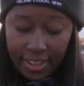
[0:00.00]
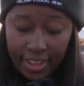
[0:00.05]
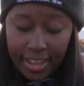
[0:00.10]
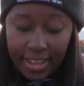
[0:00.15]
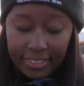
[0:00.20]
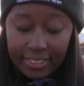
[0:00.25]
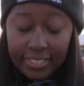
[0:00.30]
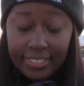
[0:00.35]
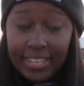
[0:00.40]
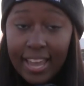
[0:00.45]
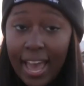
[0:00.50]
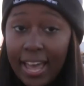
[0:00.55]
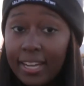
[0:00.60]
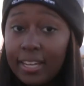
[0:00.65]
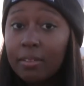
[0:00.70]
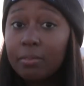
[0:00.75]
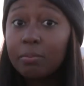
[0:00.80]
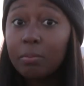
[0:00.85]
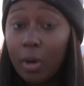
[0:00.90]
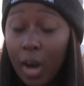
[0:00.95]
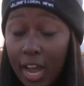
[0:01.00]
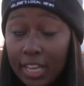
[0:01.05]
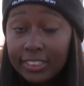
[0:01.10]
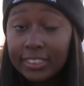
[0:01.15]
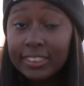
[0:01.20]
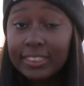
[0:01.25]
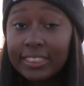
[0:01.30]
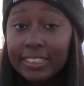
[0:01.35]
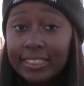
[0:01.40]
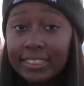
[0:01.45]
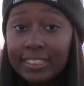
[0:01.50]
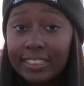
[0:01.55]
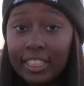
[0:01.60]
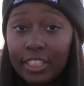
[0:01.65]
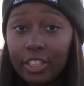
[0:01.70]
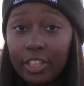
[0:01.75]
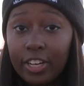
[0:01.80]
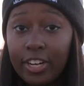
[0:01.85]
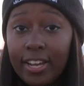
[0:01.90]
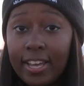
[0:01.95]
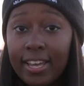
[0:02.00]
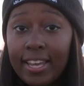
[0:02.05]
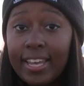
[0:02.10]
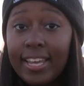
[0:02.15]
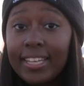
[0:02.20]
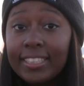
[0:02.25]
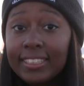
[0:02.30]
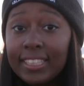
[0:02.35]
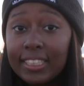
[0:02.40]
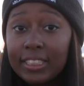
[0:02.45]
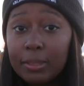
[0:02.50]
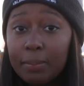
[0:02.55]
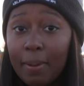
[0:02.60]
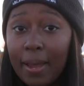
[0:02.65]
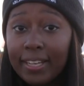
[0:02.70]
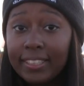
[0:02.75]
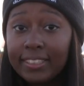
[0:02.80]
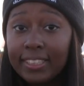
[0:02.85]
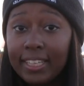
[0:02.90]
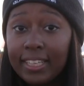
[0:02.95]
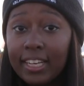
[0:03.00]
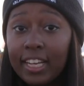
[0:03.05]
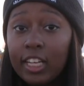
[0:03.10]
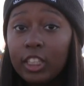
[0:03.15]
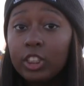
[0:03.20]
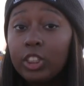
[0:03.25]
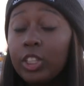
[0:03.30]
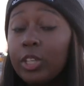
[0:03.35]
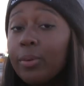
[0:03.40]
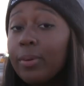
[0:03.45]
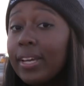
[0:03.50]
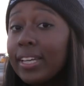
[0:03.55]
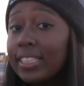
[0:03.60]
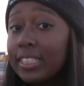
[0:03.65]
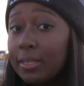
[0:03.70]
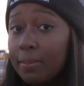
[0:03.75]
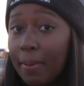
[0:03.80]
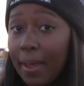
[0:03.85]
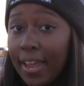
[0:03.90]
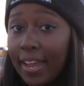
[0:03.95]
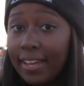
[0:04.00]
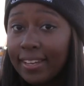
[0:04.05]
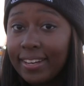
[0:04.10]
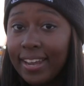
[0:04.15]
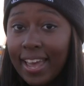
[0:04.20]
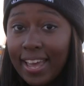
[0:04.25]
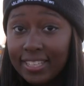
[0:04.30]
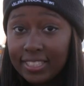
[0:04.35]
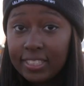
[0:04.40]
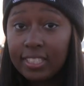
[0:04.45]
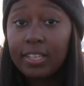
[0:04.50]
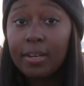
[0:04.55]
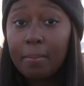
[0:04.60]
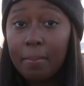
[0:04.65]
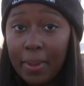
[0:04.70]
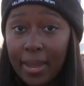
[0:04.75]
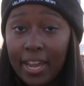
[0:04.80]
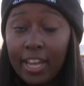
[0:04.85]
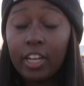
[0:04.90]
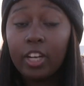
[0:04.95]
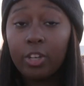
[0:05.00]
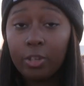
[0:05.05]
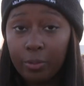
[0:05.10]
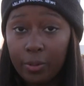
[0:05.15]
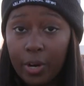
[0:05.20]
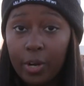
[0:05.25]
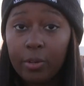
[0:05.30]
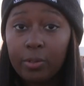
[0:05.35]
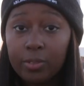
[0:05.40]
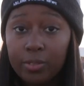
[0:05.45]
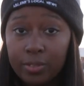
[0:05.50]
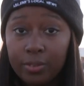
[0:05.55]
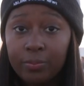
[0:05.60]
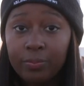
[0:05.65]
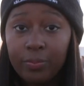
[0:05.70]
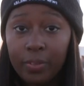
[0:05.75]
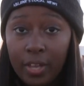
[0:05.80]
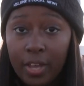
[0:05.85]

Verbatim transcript: and the data processing center is expected to expand as the demand grows.